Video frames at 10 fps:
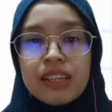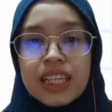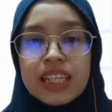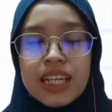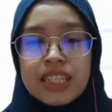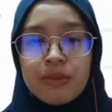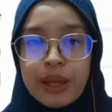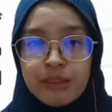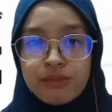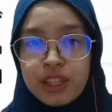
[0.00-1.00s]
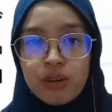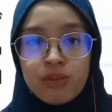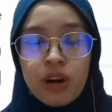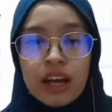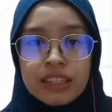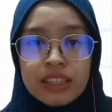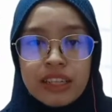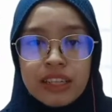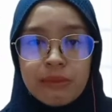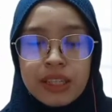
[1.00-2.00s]
LDH has a benefit over
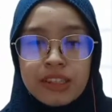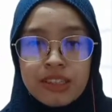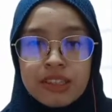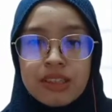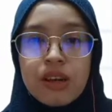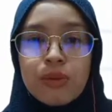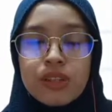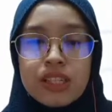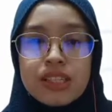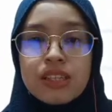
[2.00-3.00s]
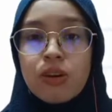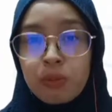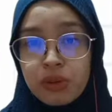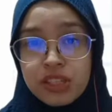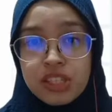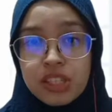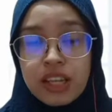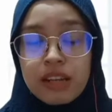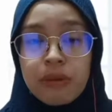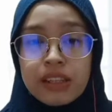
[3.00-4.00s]
other layer materials, which is the
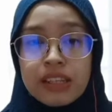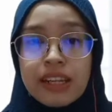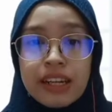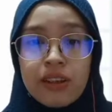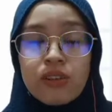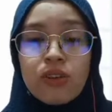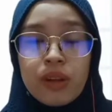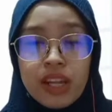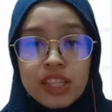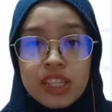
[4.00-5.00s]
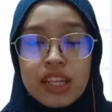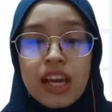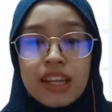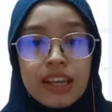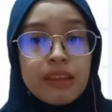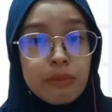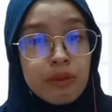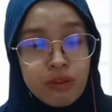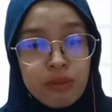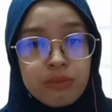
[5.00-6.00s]
composition and metal anion combination that it
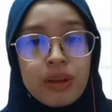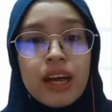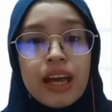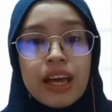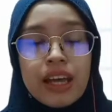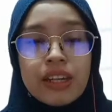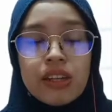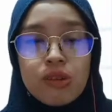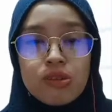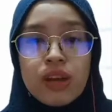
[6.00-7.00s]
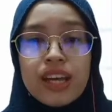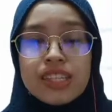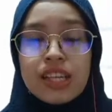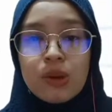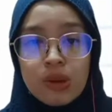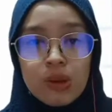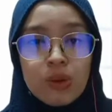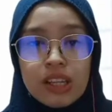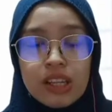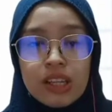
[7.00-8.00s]
may form. And it also has a
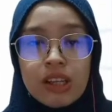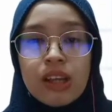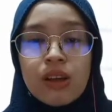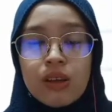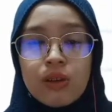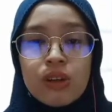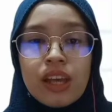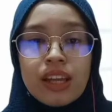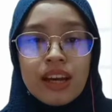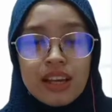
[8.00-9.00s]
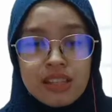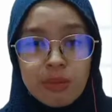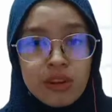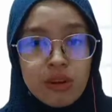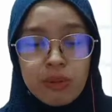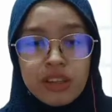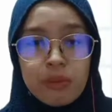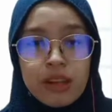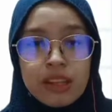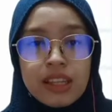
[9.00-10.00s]
unique quality, including enhanced
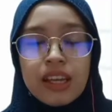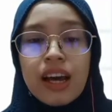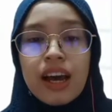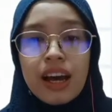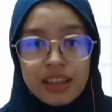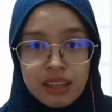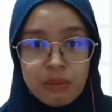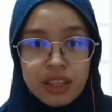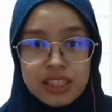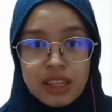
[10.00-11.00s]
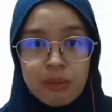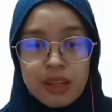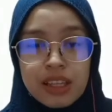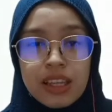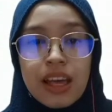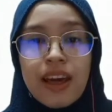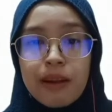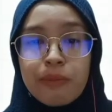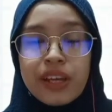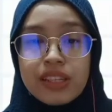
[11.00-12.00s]
biocompatibility, high chemical stability,
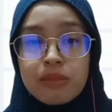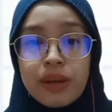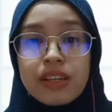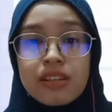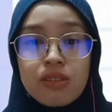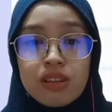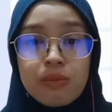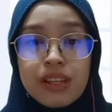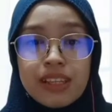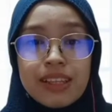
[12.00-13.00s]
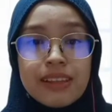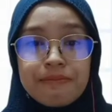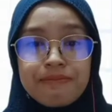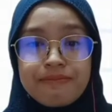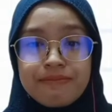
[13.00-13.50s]
and pH-dependent solubility.